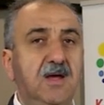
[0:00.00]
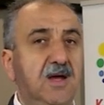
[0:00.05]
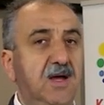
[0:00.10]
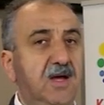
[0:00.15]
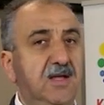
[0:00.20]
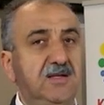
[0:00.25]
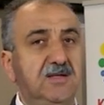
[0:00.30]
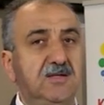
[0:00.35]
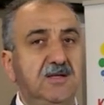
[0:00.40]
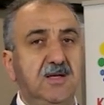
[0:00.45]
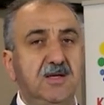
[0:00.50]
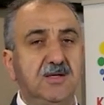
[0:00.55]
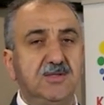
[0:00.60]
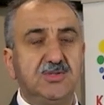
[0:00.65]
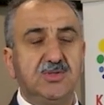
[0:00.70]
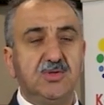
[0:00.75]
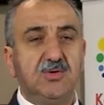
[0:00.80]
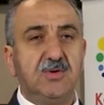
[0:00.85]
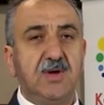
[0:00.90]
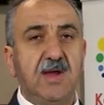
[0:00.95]
And
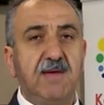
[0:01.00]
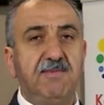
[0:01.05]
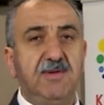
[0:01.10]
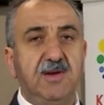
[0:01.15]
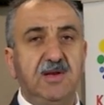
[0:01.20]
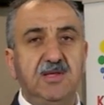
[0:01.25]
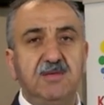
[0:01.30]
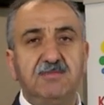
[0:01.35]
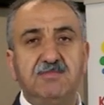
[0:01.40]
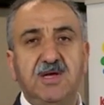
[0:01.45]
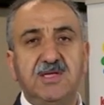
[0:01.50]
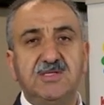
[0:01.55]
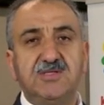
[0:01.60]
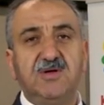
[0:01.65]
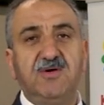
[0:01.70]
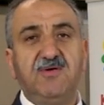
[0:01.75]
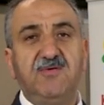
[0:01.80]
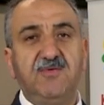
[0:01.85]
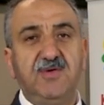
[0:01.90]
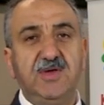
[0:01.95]
so rapidly, in a
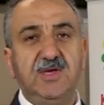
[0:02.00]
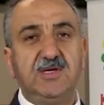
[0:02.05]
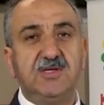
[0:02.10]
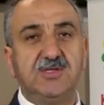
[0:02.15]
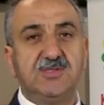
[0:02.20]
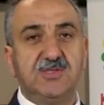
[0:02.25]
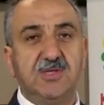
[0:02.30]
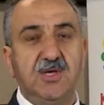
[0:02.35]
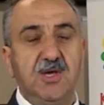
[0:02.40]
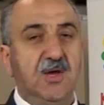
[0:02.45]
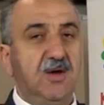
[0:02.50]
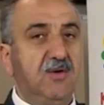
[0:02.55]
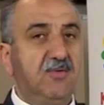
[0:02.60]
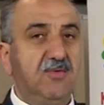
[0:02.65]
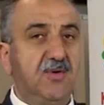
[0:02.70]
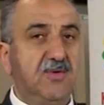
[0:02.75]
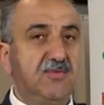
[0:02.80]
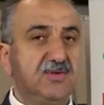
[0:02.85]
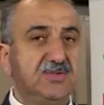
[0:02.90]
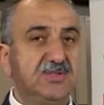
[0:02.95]
matter of weeks,
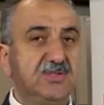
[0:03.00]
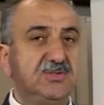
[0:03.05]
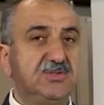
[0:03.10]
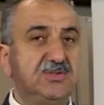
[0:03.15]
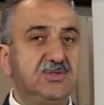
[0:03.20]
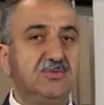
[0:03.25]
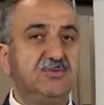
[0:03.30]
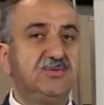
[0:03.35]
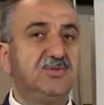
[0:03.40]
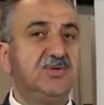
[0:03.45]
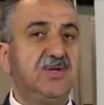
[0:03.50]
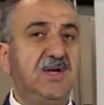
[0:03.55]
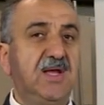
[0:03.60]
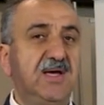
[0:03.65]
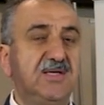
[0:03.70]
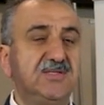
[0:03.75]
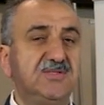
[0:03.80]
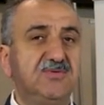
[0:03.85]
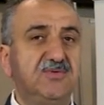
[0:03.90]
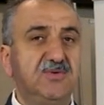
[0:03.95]
what was assumed to
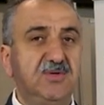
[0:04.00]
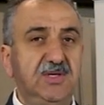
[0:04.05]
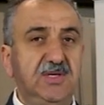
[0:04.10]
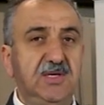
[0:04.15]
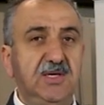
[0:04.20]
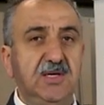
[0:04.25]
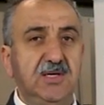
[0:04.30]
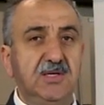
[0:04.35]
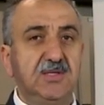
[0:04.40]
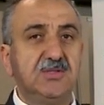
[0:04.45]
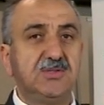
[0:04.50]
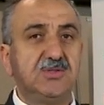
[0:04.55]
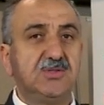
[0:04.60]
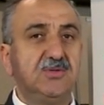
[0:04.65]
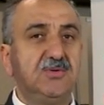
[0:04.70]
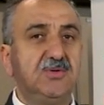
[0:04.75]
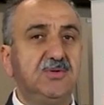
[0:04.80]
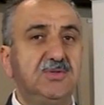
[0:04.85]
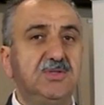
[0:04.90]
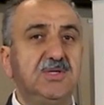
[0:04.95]
last for years
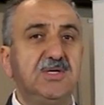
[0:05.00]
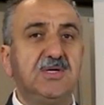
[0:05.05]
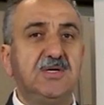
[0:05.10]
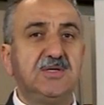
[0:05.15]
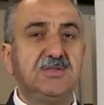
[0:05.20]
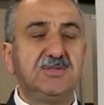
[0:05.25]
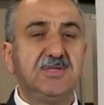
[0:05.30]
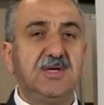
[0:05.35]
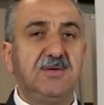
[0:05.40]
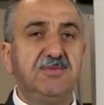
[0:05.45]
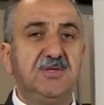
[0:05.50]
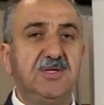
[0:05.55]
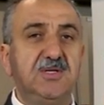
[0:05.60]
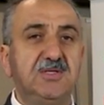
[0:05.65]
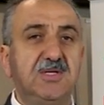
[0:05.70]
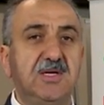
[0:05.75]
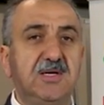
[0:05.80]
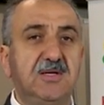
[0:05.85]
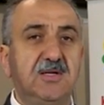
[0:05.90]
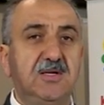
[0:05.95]
to
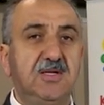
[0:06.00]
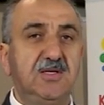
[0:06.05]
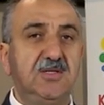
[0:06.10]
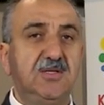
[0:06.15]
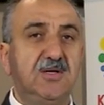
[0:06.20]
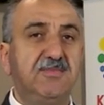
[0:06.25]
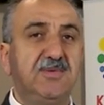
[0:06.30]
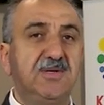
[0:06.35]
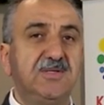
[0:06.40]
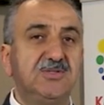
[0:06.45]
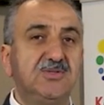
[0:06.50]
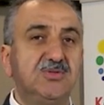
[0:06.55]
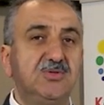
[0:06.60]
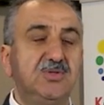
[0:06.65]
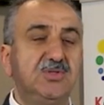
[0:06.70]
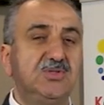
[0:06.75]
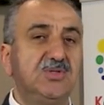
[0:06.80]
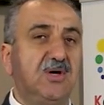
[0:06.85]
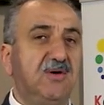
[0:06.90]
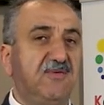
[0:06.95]
decontaminate and clean up and
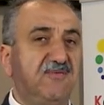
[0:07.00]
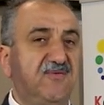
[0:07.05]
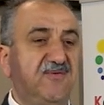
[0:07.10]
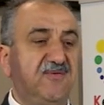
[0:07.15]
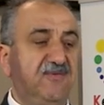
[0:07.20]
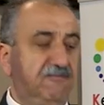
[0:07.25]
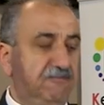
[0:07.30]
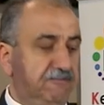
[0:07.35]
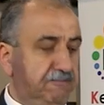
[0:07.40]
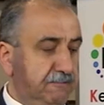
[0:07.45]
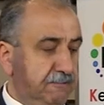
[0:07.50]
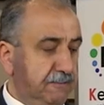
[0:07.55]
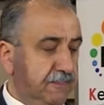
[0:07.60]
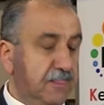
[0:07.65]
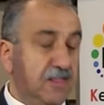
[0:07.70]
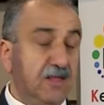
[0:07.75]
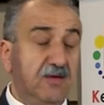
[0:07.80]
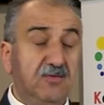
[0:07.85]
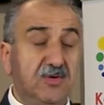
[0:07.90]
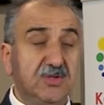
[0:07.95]
switch off
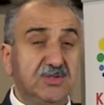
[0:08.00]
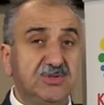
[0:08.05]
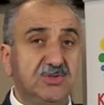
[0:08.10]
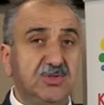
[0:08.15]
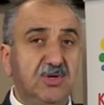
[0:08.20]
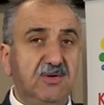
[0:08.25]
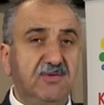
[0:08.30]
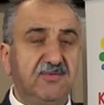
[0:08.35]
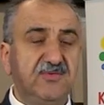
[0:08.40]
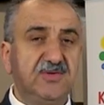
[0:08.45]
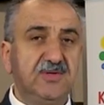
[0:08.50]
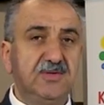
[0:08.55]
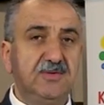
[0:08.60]
was solved.